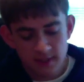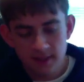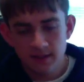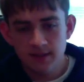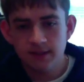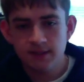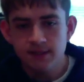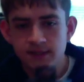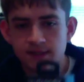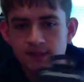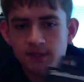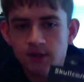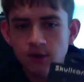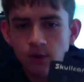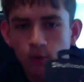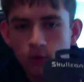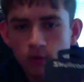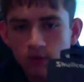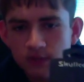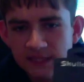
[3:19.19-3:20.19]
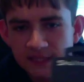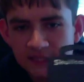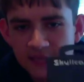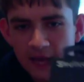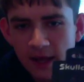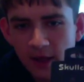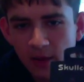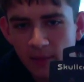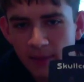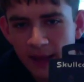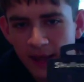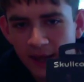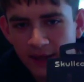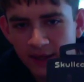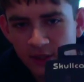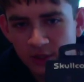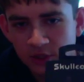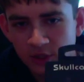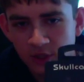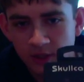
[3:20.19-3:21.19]
this is the old style
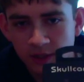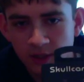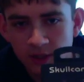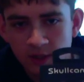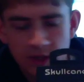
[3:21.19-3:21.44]
packaging.